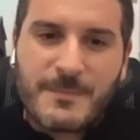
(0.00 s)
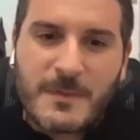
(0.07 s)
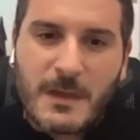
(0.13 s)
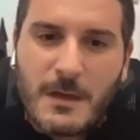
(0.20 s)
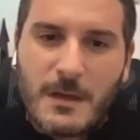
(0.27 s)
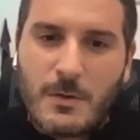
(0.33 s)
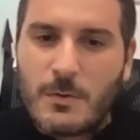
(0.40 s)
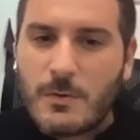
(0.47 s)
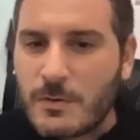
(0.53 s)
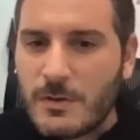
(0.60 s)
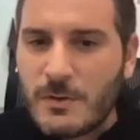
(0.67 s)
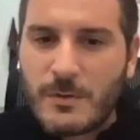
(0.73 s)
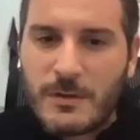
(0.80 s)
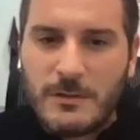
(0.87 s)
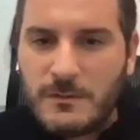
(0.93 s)
or
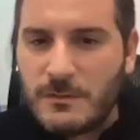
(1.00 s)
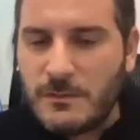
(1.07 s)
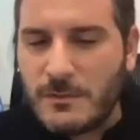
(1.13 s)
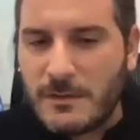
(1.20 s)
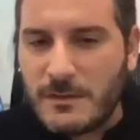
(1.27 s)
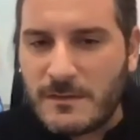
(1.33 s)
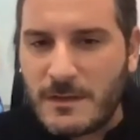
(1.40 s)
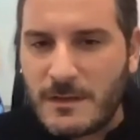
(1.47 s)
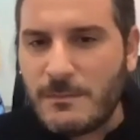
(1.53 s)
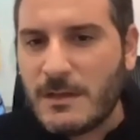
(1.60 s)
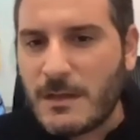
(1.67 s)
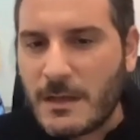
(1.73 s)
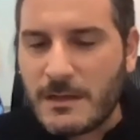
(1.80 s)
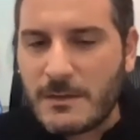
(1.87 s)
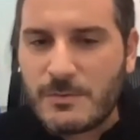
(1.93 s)
go into an assembly
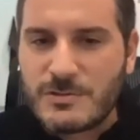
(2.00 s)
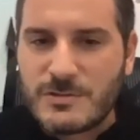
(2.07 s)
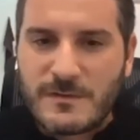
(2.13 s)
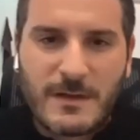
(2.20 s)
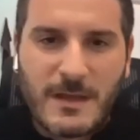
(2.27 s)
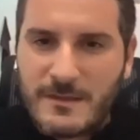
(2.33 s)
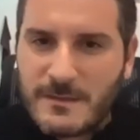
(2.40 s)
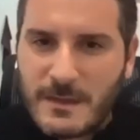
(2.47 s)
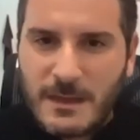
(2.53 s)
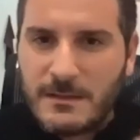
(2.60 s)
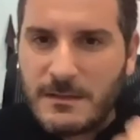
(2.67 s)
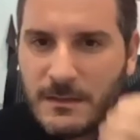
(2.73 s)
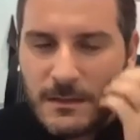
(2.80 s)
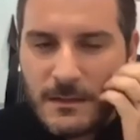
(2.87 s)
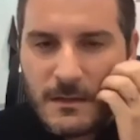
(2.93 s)
line, which is an
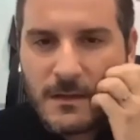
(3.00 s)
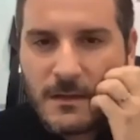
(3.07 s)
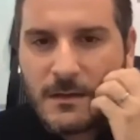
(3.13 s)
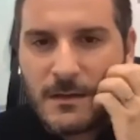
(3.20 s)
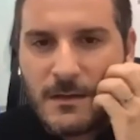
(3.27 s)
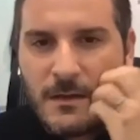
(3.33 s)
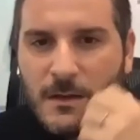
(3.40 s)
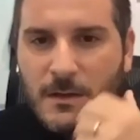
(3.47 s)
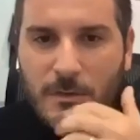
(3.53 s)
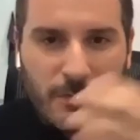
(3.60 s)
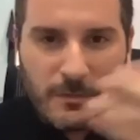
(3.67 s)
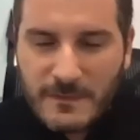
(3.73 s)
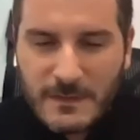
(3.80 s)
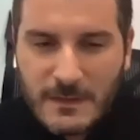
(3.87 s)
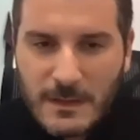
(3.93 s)
SKD or a
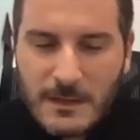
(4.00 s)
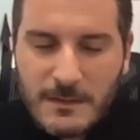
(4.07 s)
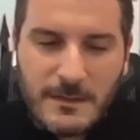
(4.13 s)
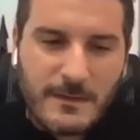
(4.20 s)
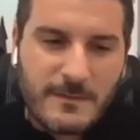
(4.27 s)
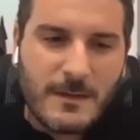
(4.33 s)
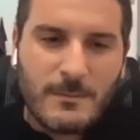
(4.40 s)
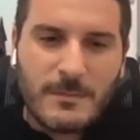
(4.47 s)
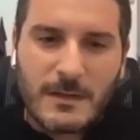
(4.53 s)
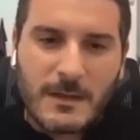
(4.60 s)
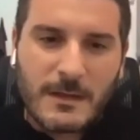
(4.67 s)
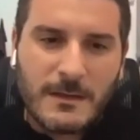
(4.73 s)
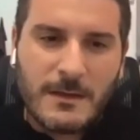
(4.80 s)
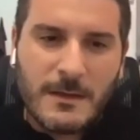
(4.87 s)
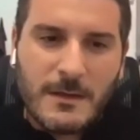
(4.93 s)
CKD assembly
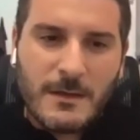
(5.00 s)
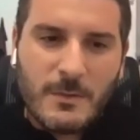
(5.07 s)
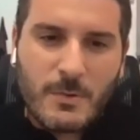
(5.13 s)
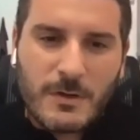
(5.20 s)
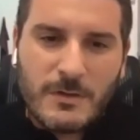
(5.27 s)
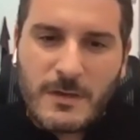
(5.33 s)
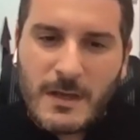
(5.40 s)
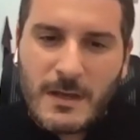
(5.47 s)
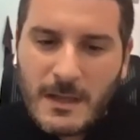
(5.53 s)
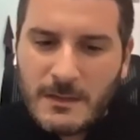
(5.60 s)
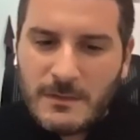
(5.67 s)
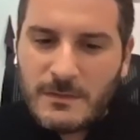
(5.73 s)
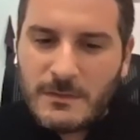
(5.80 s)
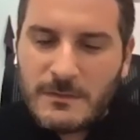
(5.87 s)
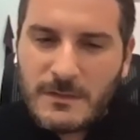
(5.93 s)
line, where you can
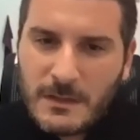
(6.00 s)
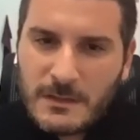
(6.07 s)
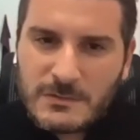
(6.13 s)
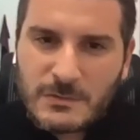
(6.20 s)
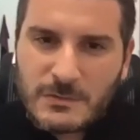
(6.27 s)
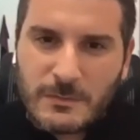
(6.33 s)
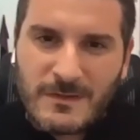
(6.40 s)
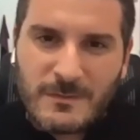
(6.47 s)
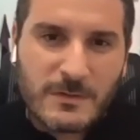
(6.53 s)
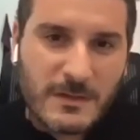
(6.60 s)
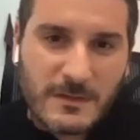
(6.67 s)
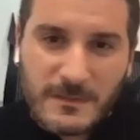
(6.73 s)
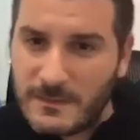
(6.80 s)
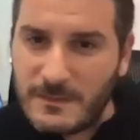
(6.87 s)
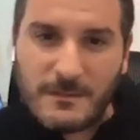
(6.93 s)
enter territories with
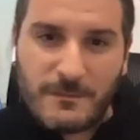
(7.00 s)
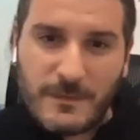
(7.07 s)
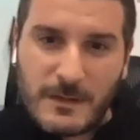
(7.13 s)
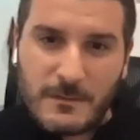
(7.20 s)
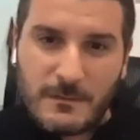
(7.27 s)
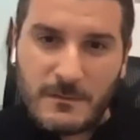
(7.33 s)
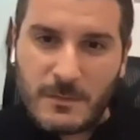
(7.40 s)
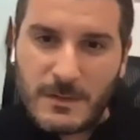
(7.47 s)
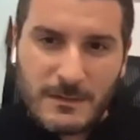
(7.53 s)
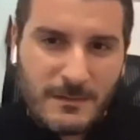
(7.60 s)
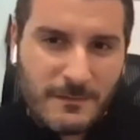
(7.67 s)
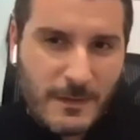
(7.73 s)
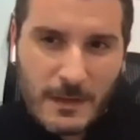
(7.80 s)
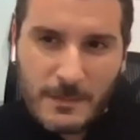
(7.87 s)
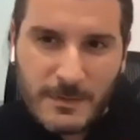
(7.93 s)
existing vehicles without
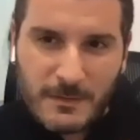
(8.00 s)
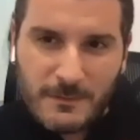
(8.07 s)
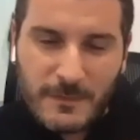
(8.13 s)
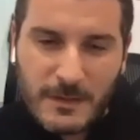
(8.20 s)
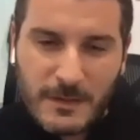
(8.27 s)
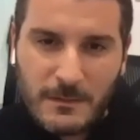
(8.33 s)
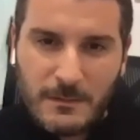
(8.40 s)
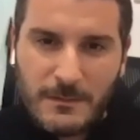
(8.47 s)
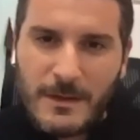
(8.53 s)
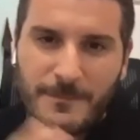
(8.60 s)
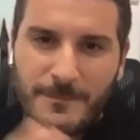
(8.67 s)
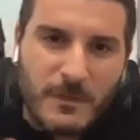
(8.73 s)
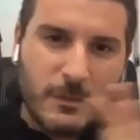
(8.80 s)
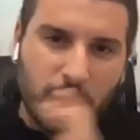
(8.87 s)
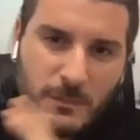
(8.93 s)
developing the vehicle.
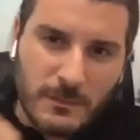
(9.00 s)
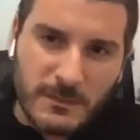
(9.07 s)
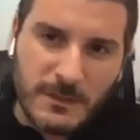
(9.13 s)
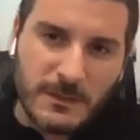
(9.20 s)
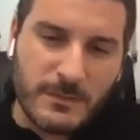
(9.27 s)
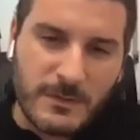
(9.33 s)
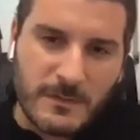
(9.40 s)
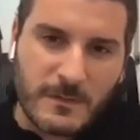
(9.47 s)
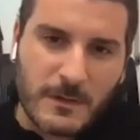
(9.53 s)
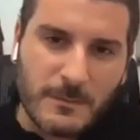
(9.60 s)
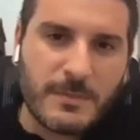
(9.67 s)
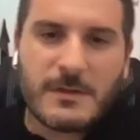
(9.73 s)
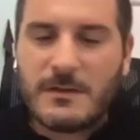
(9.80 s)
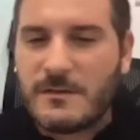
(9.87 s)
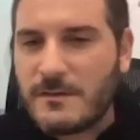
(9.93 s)
You do a deal with these
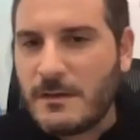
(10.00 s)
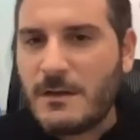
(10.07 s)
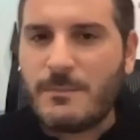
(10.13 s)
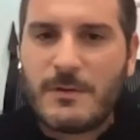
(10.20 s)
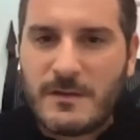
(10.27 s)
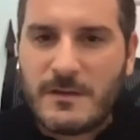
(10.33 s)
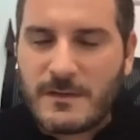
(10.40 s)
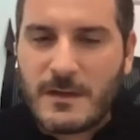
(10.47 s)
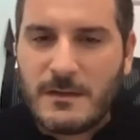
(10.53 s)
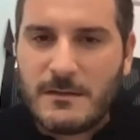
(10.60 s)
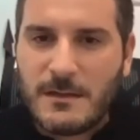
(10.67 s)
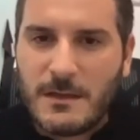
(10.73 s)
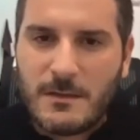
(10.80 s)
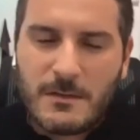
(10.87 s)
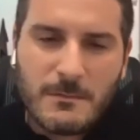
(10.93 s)
companies, set up an
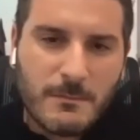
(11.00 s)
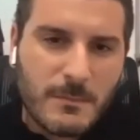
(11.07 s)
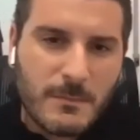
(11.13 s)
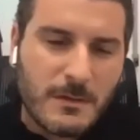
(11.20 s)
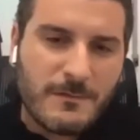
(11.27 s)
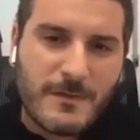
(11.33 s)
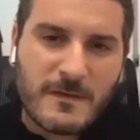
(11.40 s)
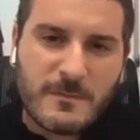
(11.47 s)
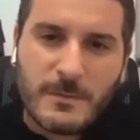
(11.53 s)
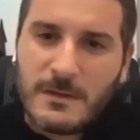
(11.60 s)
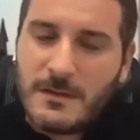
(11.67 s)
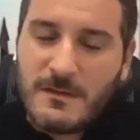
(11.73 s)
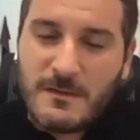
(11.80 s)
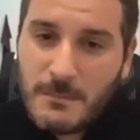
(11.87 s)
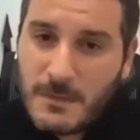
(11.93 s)
SKD, the investment
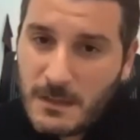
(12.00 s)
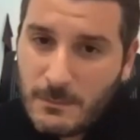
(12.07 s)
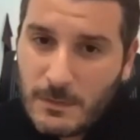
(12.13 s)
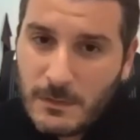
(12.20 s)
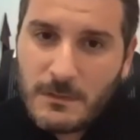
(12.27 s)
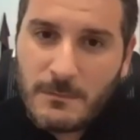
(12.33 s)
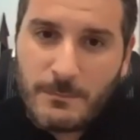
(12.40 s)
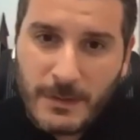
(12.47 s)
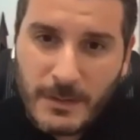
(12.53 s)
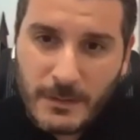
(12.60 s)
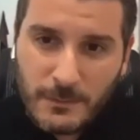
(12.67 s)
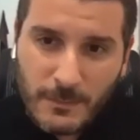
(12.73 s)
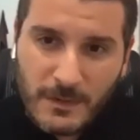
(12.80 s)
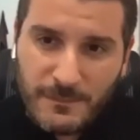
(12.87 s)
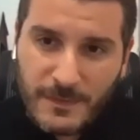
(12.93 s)
is minimal compared to
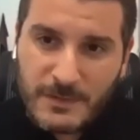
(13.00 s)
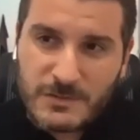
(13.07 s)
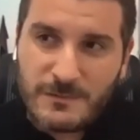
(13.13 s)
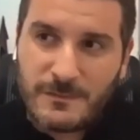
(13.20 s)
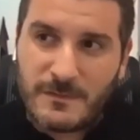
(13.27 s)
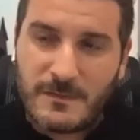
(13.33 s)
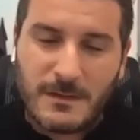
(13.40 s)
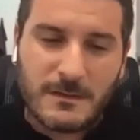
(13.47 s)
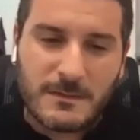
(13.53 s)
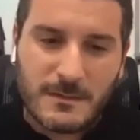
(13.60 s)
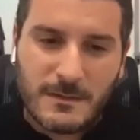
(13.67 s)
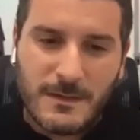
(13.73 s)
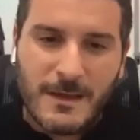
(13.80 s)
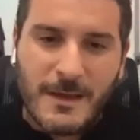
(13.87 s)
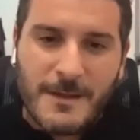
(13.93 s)
a manufacturing facility,
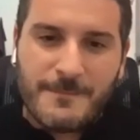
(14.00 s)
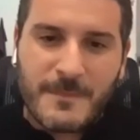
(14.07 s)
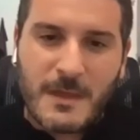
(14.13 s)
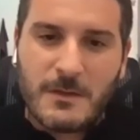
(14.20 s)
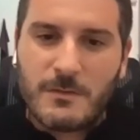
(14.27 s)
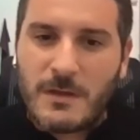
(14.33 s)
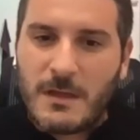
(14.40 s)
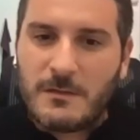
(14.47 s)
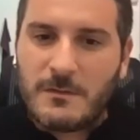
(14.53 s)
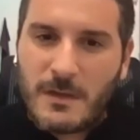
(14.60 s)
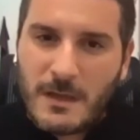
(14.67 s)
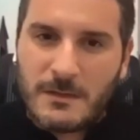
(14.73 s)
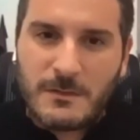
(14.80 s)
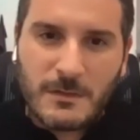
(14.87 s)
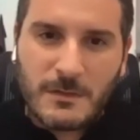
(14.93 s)
and you get to
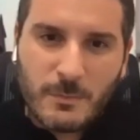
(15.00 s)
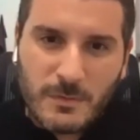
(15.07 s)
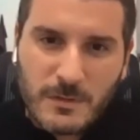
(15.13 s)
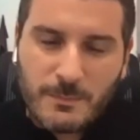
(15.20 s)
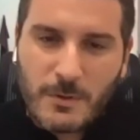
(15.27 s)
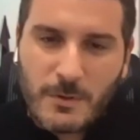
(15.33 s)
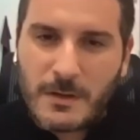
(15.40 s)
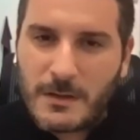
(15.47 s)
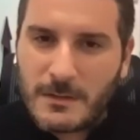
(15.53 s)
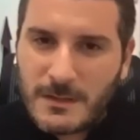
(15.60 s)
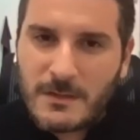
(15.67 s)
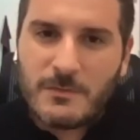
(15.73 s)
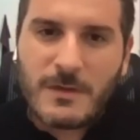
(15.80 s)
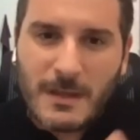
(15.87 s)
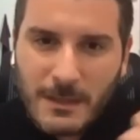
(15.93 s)
enter with a product and
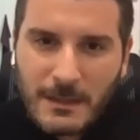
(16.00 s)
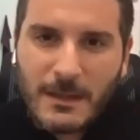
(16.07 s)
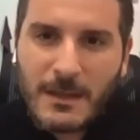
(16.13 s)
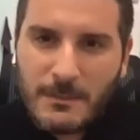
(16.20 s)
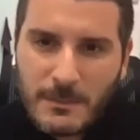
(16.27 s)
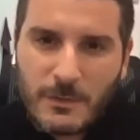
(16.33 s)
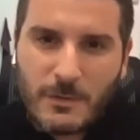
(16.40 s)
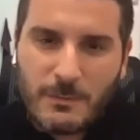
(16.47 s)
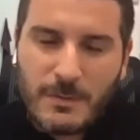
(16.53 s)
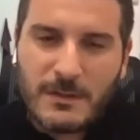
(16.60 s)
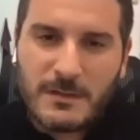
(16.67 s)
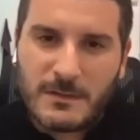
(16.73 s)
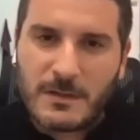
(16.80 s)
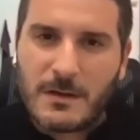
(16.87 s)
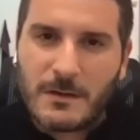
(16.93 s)
you can claim that you're
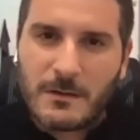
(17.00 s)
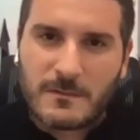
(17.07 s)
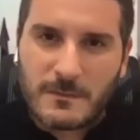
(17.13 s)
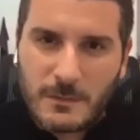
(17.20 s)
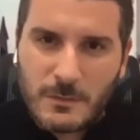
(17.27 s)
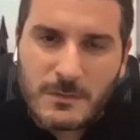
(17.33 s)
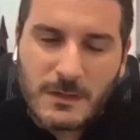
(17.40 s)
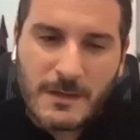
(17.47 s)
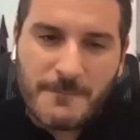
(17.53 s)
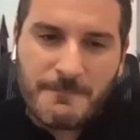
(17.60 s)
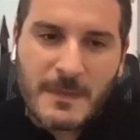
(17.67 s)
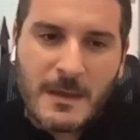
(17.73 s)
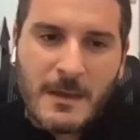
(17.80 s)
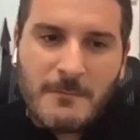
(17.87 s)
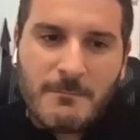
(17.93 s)
building the cars locally.
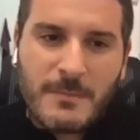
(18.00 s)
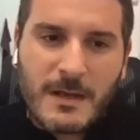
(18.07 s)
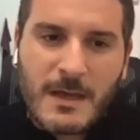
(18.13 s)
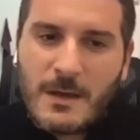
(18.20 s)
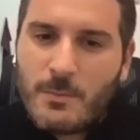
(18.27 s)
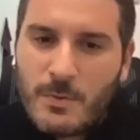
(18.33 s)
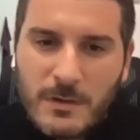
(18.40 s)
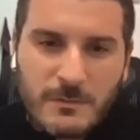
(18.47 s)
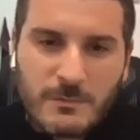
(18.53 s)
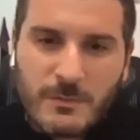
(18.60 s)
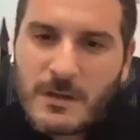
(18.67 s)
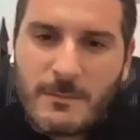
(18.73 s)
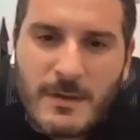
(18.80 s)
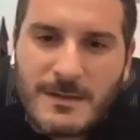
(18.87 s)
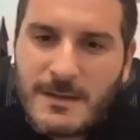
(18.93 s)
But I wouldn't
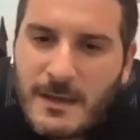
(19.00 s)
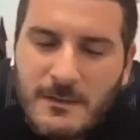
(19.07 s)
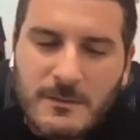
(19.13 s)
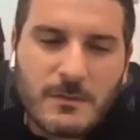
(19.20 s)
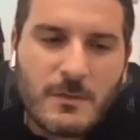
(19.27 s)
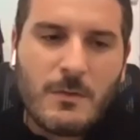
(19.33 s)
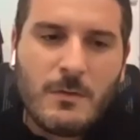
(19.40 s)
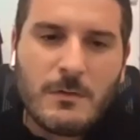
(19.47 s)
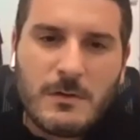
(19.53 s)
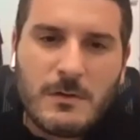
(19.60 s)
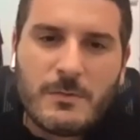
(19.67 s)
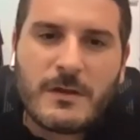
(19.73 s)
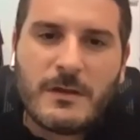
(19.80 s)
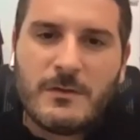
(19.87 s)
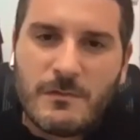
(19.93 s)
recommend at all
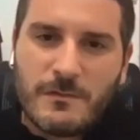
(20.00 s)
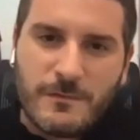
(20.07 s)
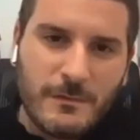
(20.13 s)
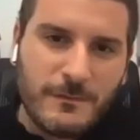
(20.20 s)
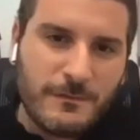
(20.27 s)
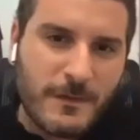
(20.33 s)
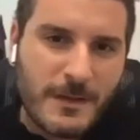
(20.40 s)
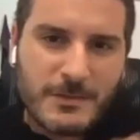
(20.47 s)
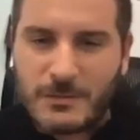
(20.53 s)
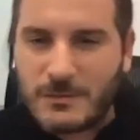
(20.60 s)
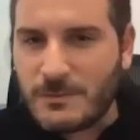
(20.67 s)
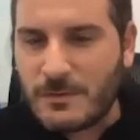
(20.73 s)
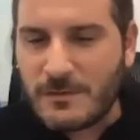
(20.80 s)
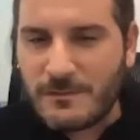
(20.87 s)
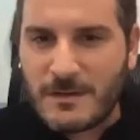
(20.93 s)
going into full-fledged
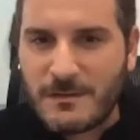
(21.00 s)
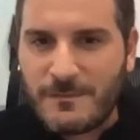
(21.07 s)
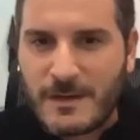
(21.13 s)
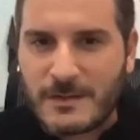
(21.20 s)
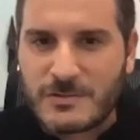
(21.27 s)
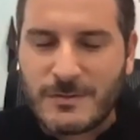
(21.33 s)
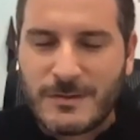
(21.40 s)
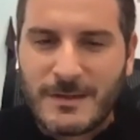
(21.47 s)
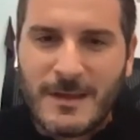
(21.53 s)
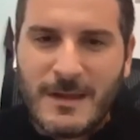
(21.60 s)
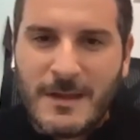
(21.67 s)
automotive manufacturing.